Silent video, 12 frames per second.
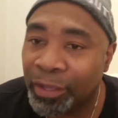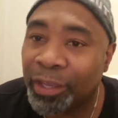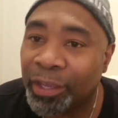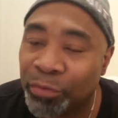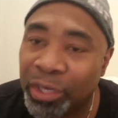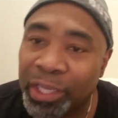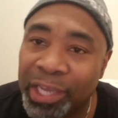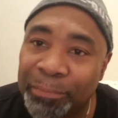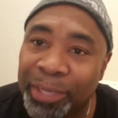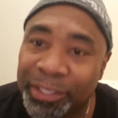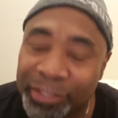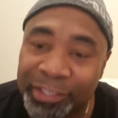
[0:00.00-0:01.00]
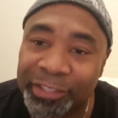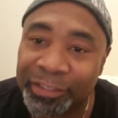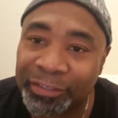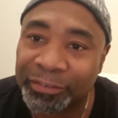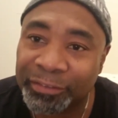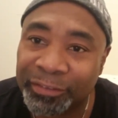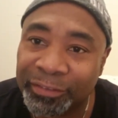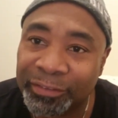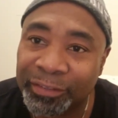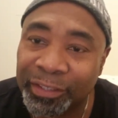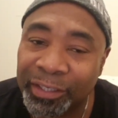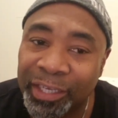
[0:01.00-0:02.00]
it really got my attention.
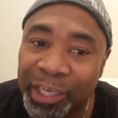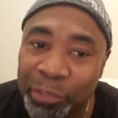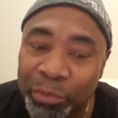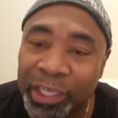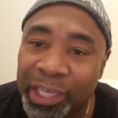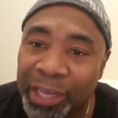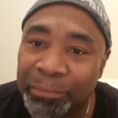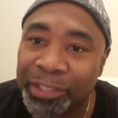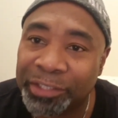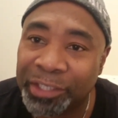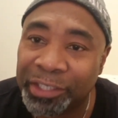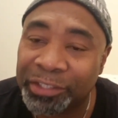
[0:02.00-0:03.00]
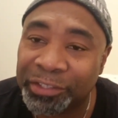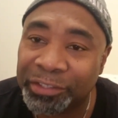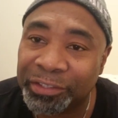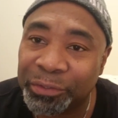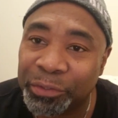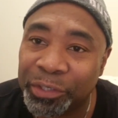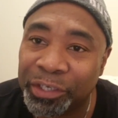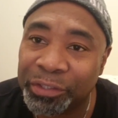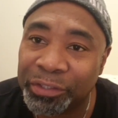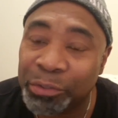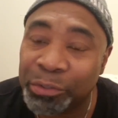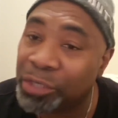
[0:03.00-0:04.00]
It really got my attention on
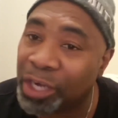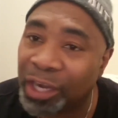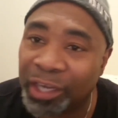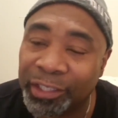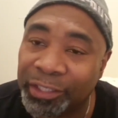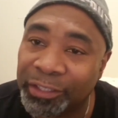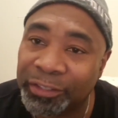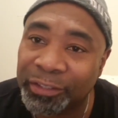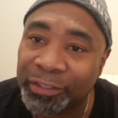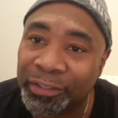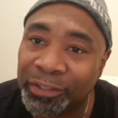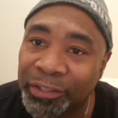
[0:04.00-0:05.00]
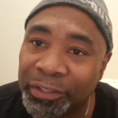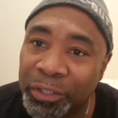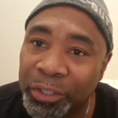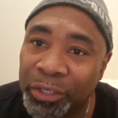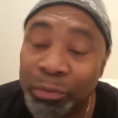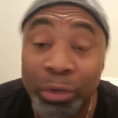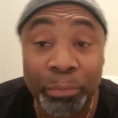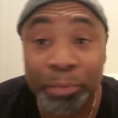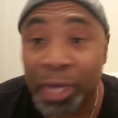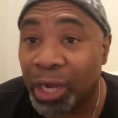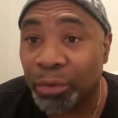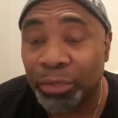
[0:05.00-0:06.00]
who God is, what
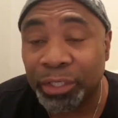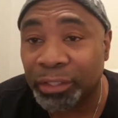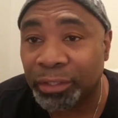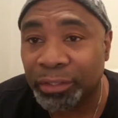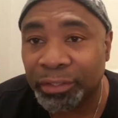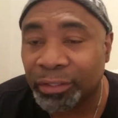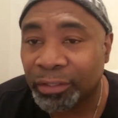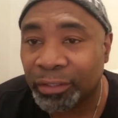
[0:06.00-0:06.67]
power is,